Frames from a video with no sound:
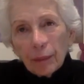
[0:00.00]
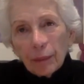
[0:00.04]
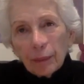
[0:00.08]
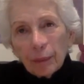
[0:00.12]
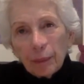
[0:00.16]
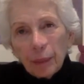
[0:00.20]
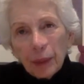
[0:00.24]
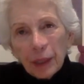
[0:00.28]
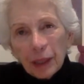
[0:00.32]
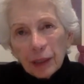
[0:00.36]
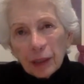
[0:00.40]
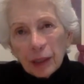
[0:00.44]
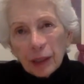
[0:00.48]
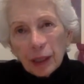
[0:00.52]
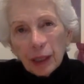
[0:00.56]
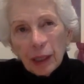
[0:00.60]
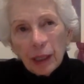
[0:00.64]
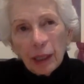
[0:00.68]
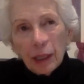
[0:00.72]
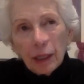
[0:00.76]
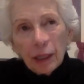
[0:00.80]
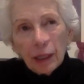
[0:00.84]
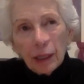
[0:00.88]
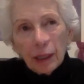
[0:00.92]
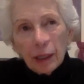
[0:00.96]

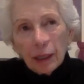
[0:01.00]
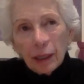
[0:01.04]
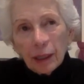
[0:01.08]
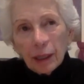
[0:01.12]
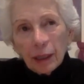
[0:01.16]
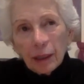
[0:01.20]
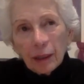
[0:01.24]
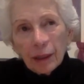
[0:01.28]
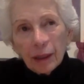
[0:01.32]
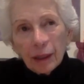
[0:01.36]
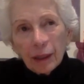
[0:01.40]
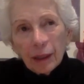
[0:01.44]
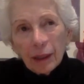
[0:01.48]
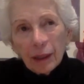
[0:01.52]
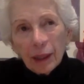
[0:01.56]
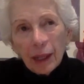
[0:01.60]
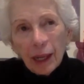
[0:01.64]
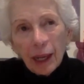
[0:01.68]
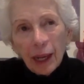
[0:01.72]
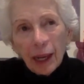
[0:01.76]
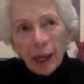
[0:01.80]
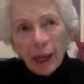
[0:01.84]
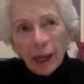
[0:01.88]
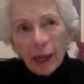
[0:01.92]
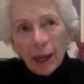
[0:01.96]
busy
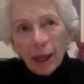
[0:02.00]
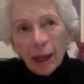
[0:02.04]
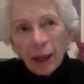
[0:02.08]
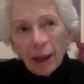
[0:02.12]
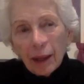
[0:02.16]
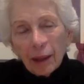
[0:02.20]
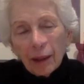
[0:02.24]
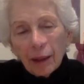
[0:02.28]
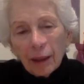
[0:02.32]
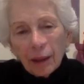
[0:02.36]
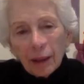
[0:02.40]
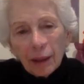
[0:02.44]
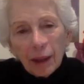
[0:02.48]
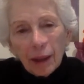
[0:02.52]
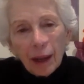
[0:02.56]
and